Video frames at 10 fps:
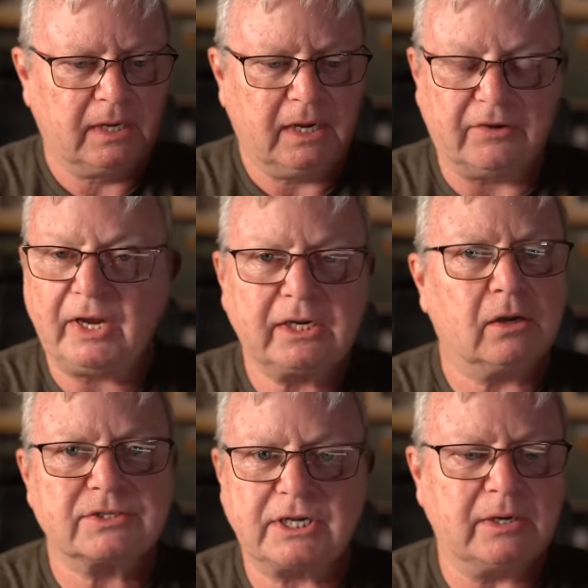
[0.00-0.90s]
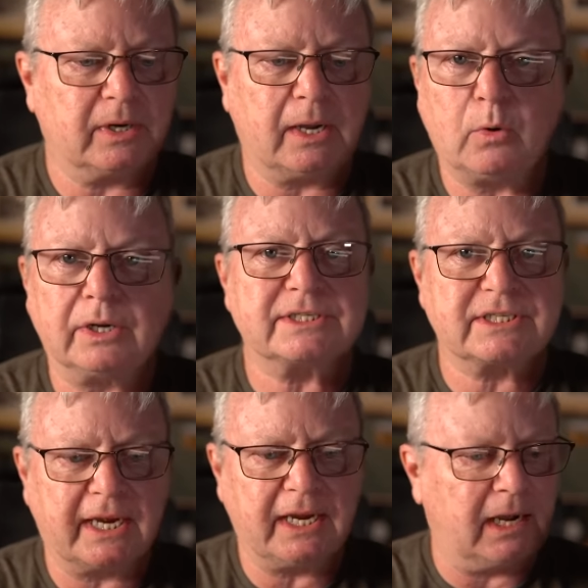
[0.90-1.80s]
If I can't say what I want to
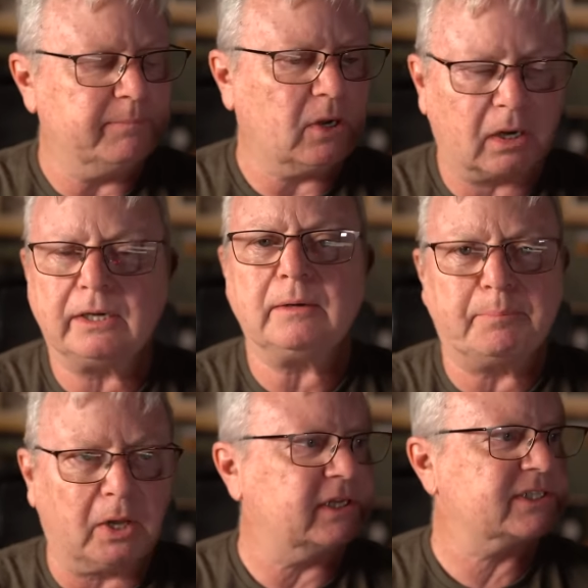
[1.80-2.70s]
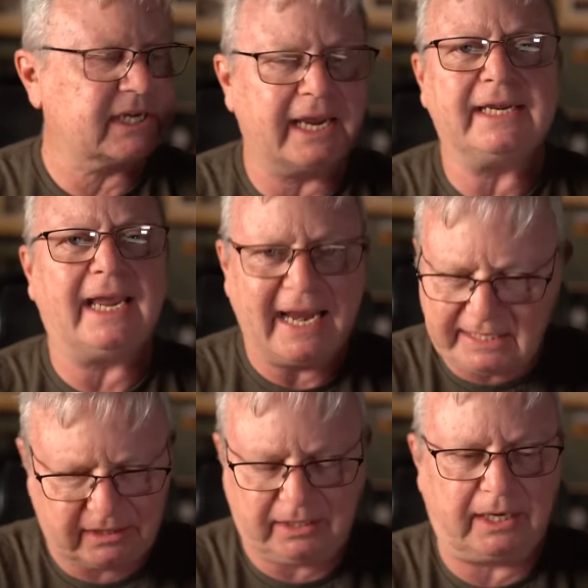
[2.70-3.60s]
say, I'm not going to bother saying
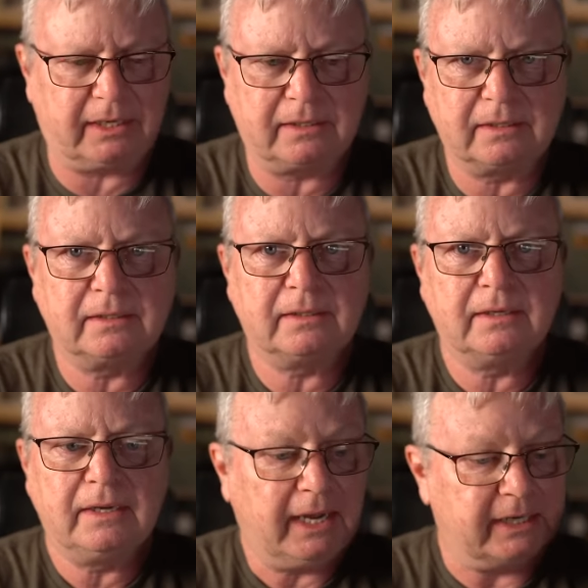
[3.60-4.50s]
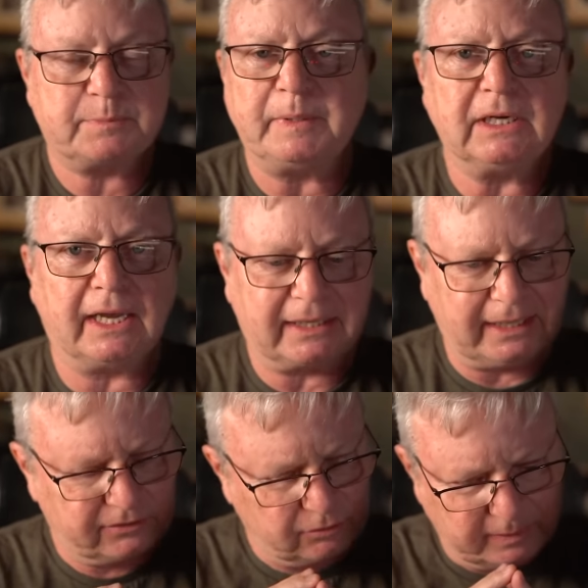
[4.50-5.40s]
anything. And it's been like
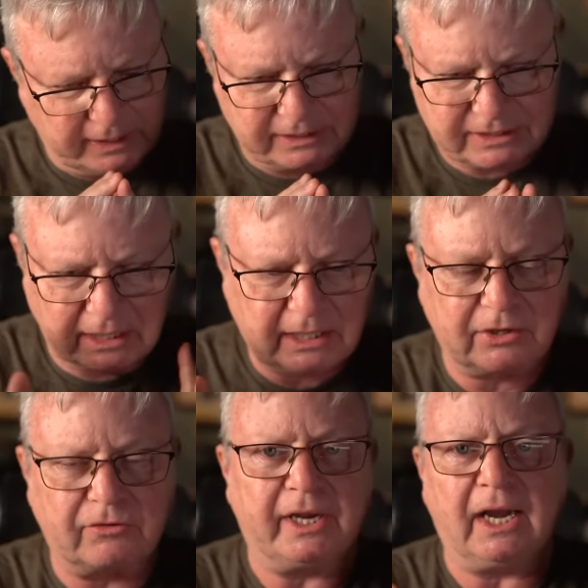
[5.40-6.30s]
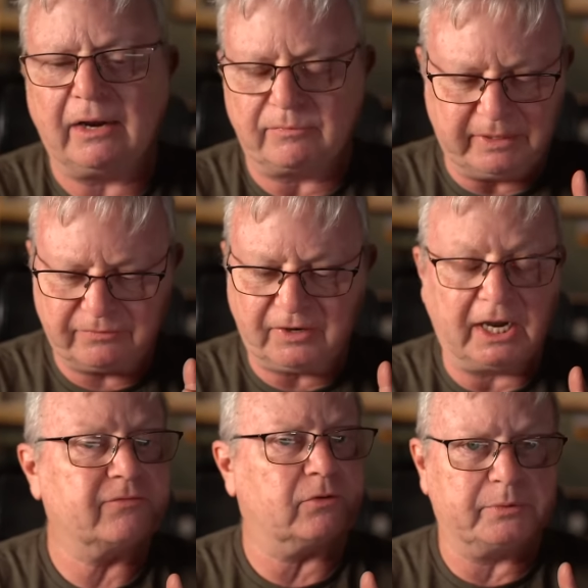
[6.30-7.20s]
that through my entire career. I've been
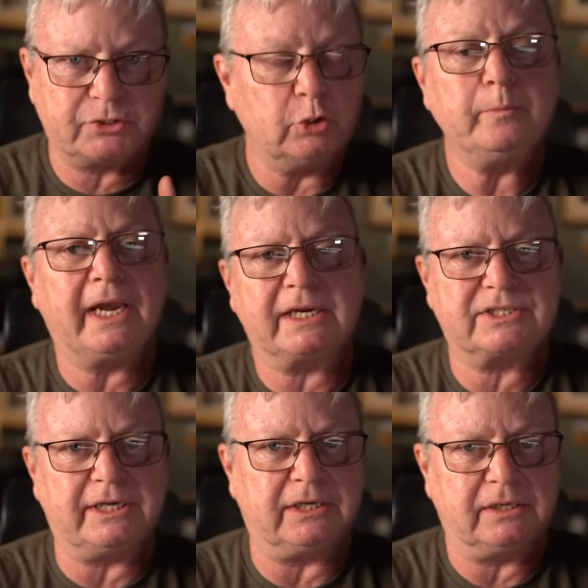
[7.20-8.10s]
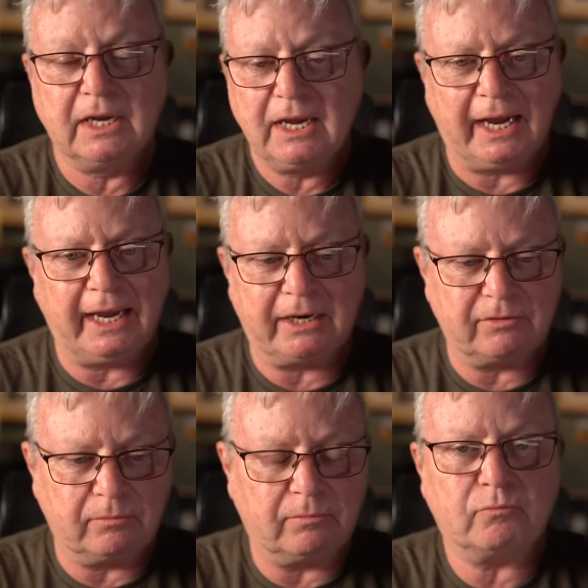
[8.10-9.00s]
fired from two magazines. I had
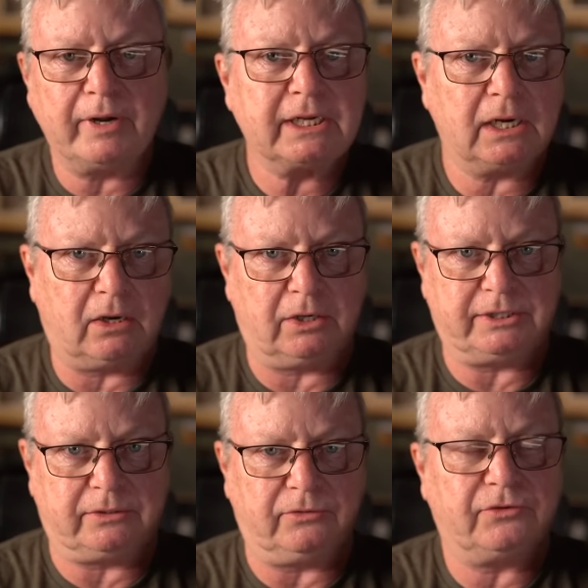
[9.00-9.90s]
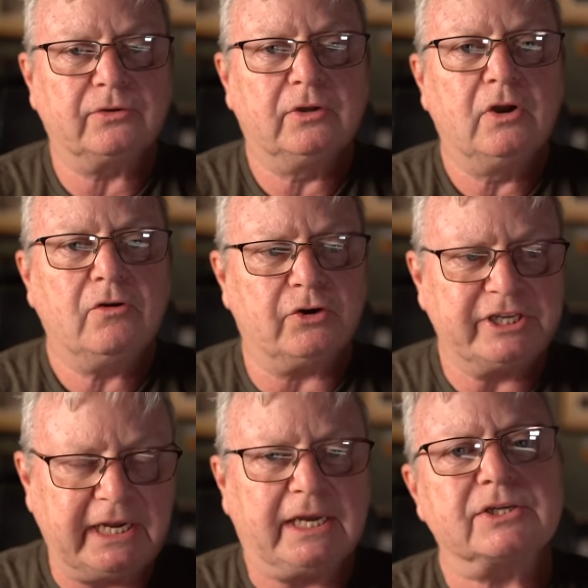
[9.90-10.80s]
regular articles for
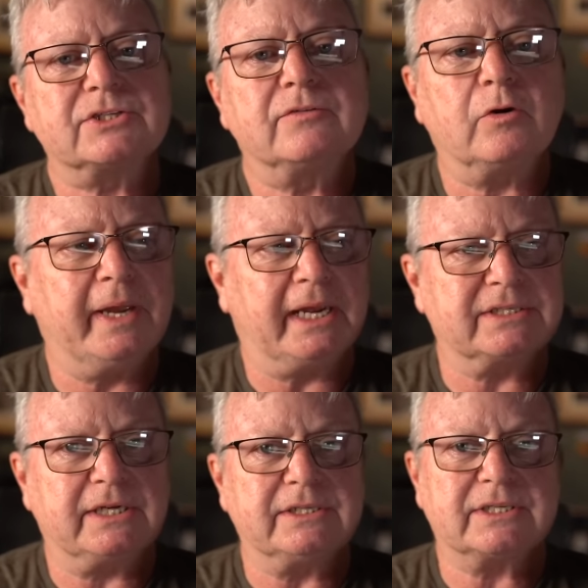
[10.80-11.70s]
years for magazines.